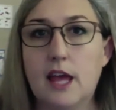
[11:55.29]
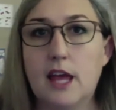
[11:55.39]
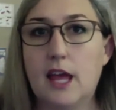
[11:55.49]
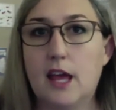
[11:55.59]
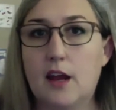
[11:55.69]

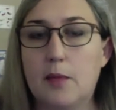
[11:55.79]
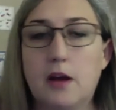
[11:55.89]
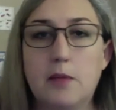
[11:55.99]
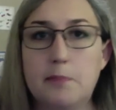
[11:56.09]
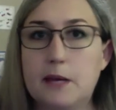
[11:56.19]
And I bought
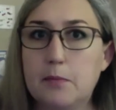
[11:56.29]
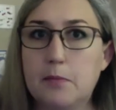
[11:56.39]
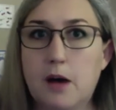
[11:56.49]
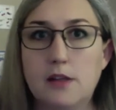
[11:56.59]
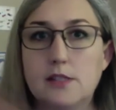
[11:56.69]
a big
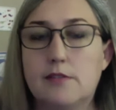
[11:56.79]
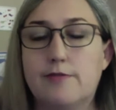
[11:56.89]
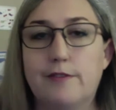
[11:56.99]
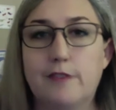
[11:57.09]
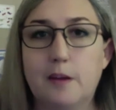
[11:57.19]
box of
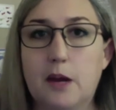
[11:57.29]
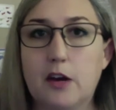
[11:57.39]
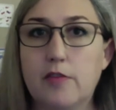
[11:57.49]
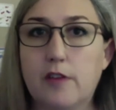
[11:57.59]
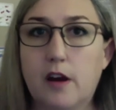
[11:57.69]
50
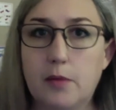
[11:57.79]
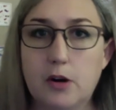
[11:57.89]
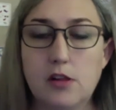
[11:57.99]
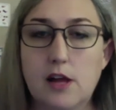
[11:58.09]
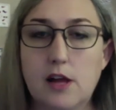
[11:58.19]
microfiber
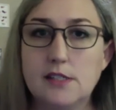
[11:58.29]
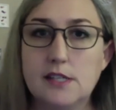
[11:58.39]
cloths.